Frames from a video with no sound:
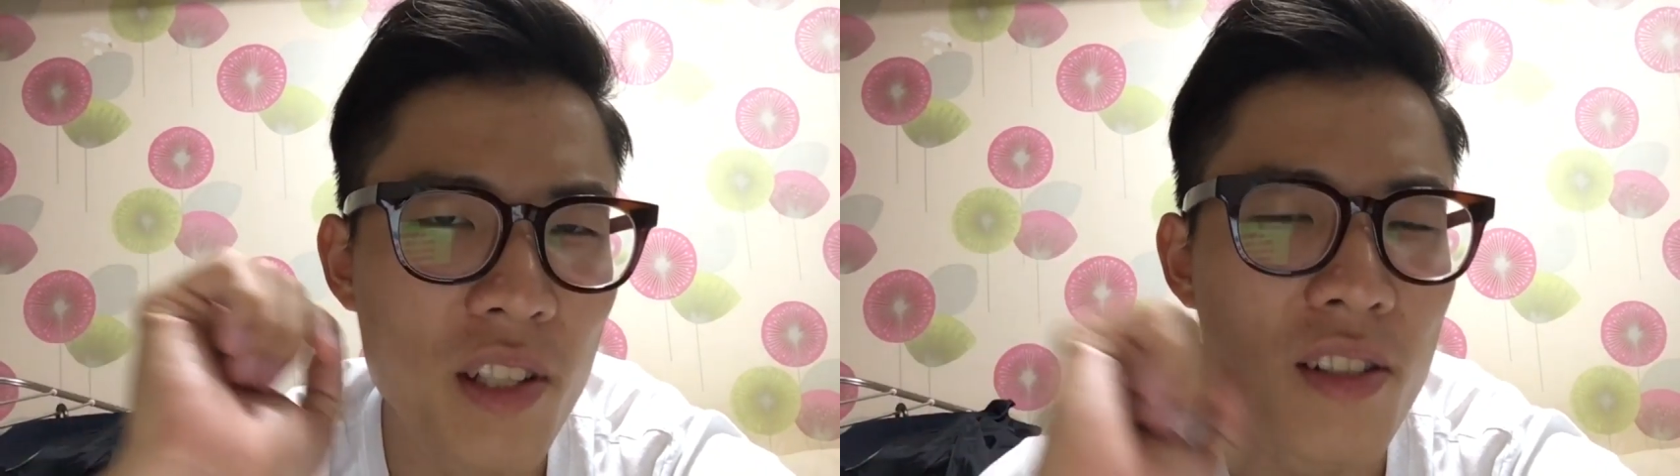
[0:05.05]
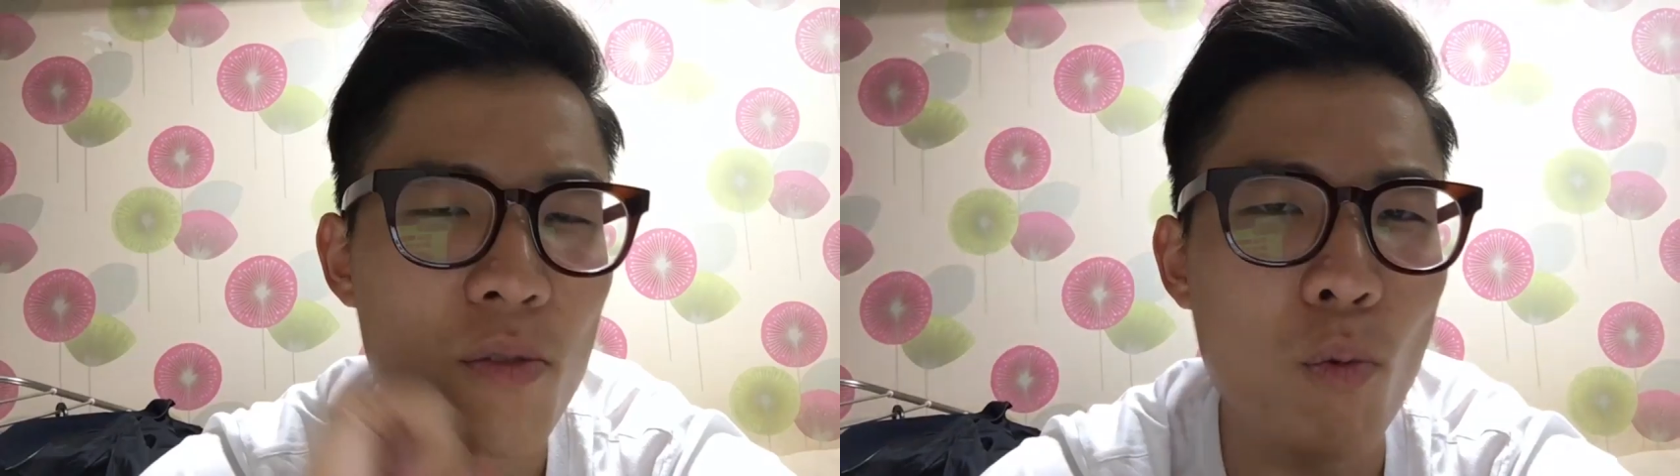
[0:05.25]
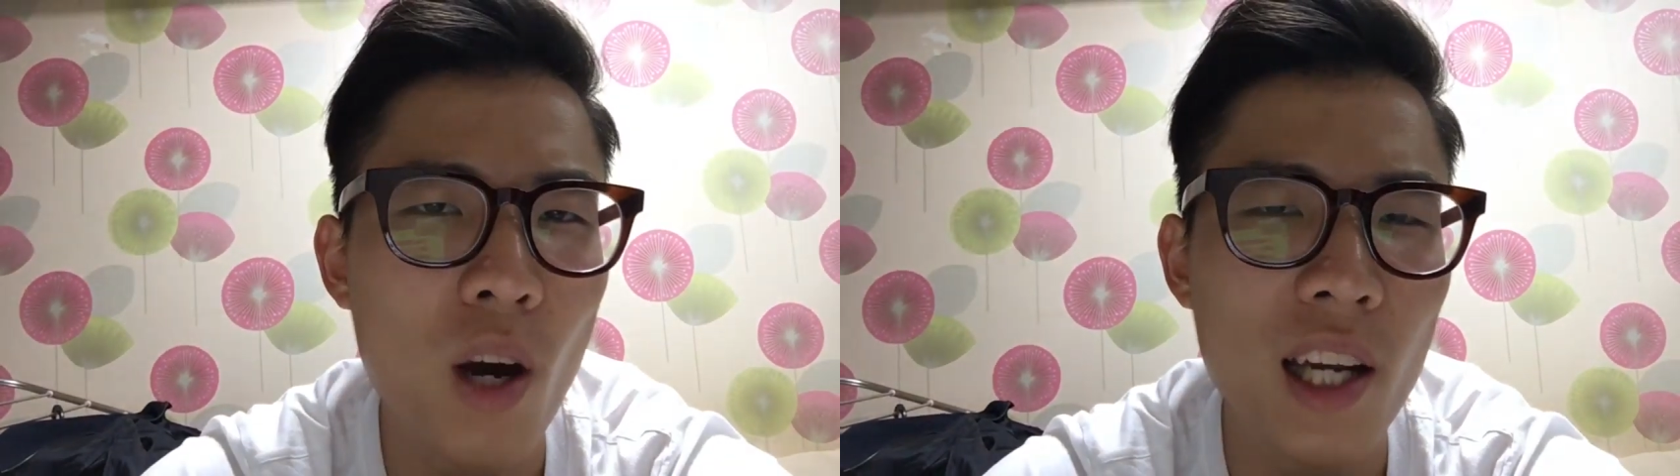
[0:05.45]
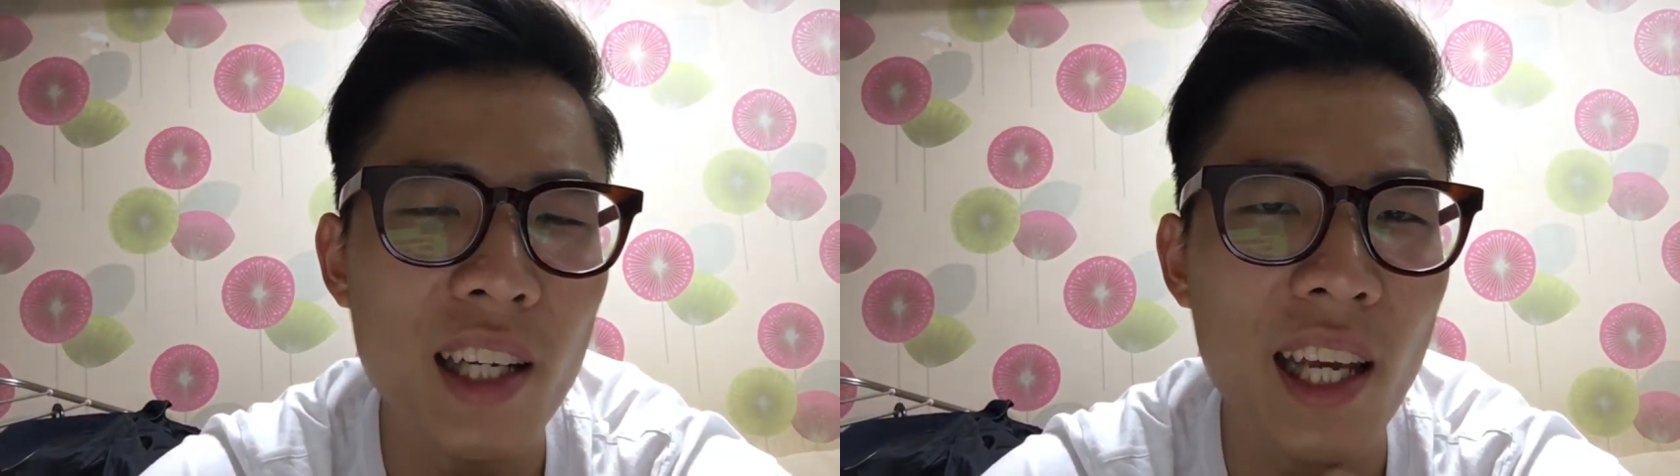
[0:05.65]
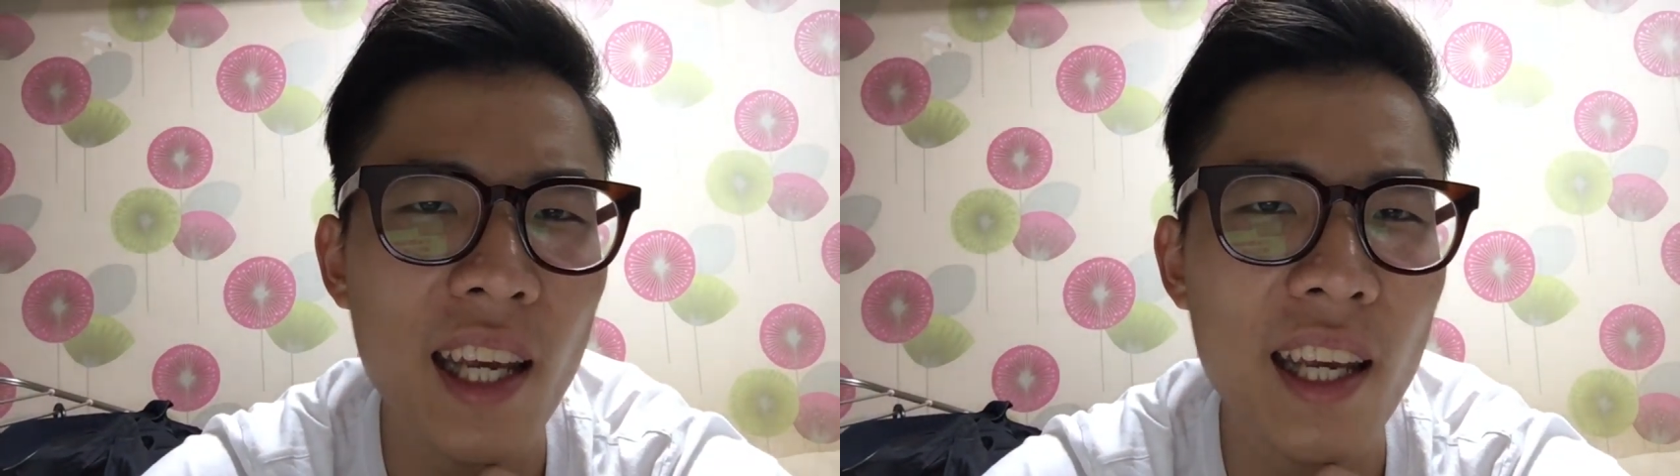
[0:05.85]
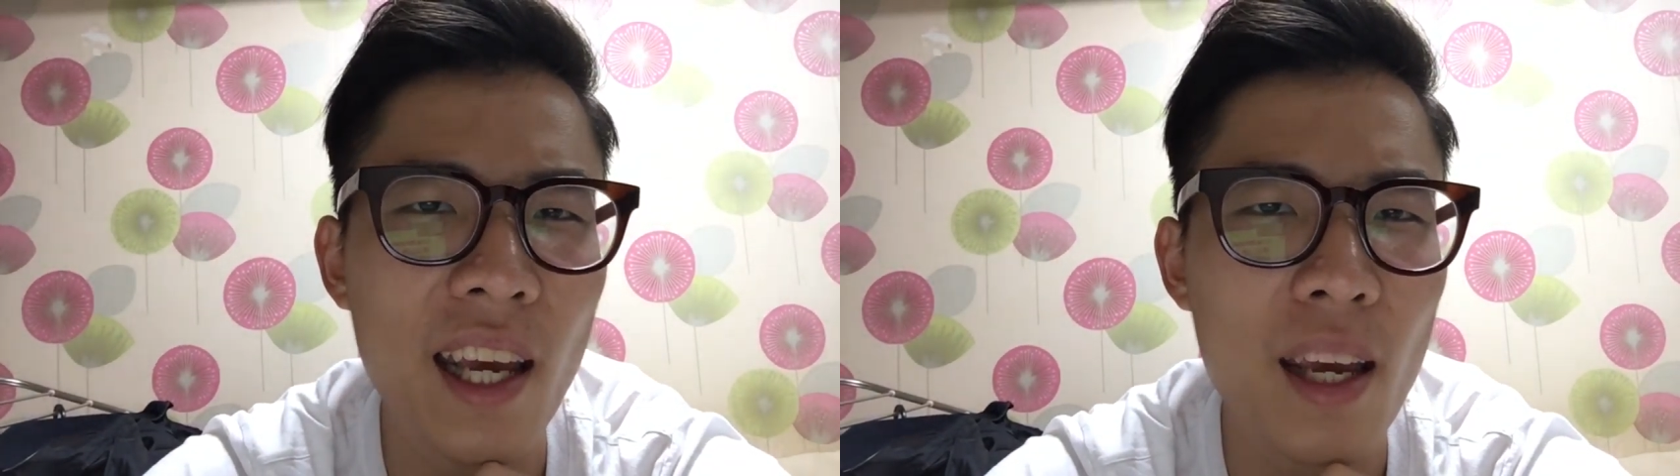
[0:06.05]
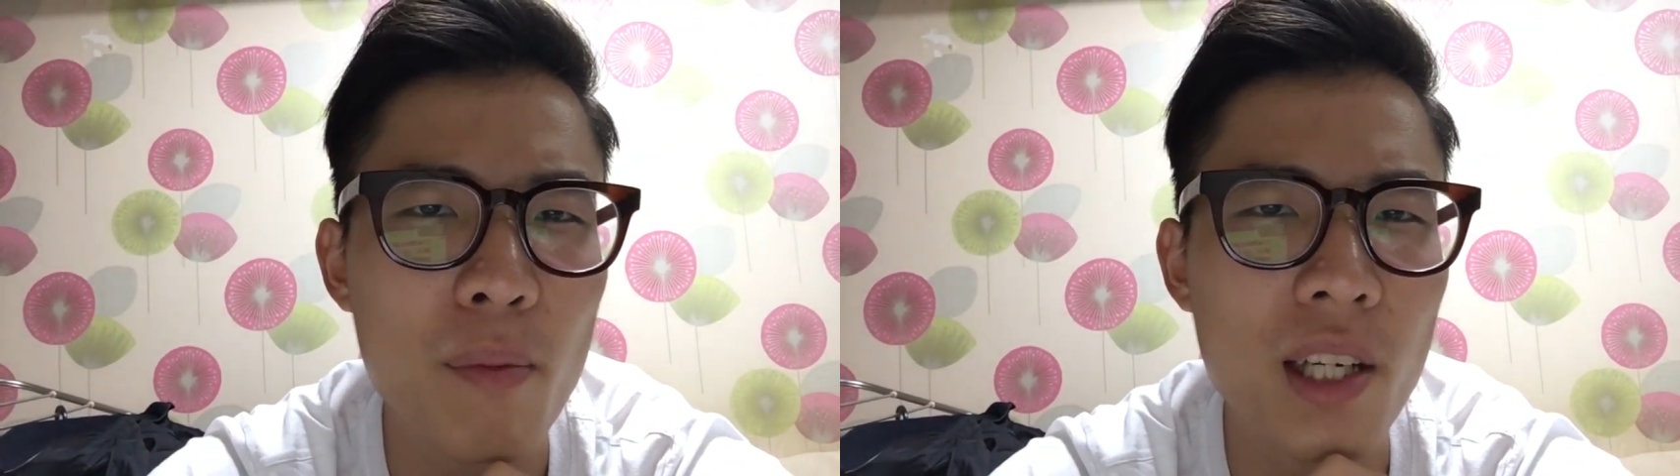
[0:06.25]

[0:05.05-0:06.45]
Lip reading: it's 1 a.m.